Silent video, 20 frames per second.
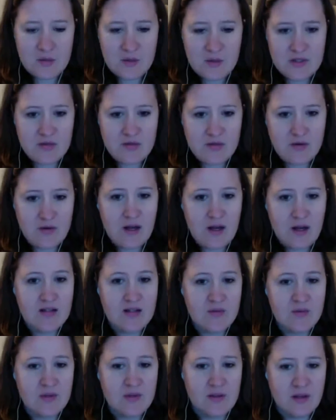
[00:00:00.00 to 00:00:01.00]
get to
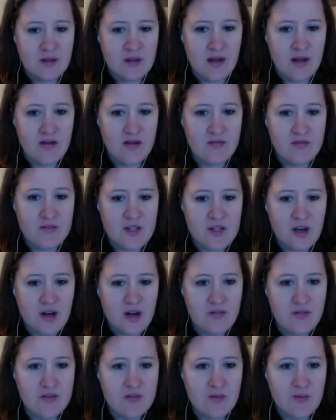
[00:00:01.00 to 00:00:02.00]
interact with a lot of
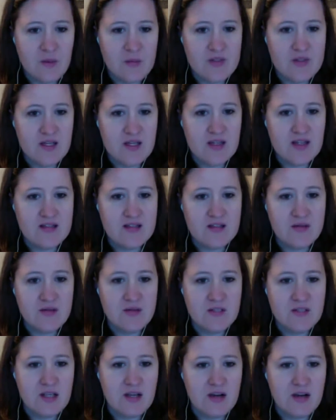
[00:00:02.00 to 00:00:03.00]
photographers' websites.
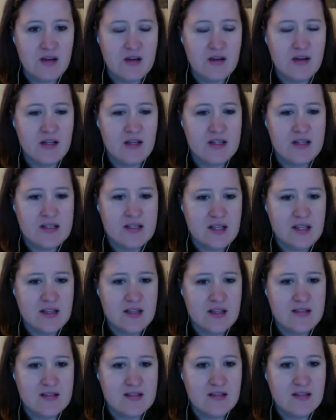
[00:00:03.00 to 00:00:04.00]
So to hear their
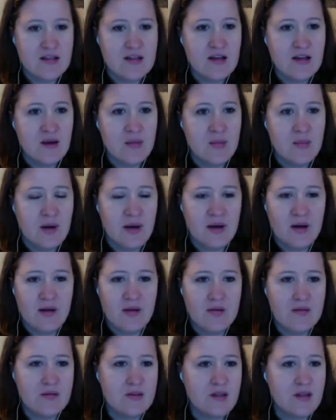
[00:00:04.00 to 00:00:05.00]
insights
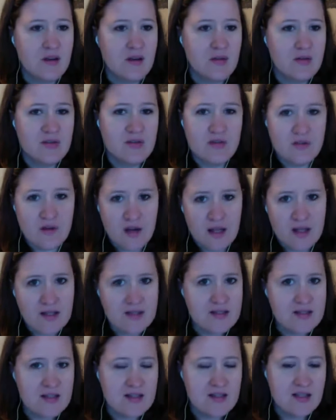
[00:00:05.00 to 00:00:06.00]
about you know
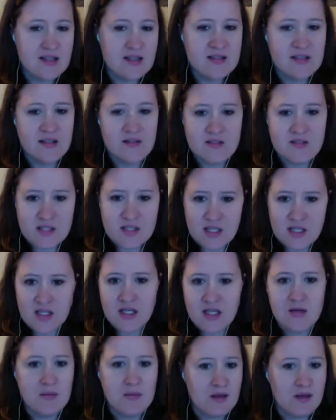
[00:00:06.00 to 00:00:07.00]
trends and things they've
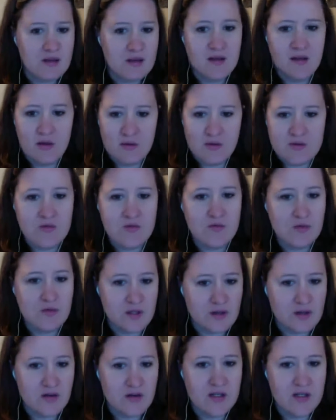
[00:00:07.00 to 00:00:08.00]
seen. I mean, no, it was a
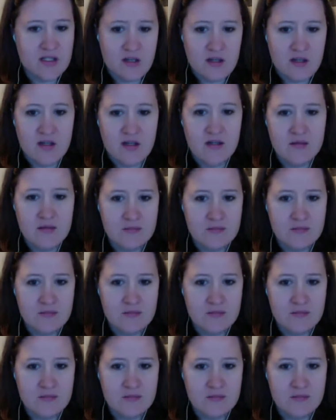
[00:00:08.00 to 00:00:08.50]
really great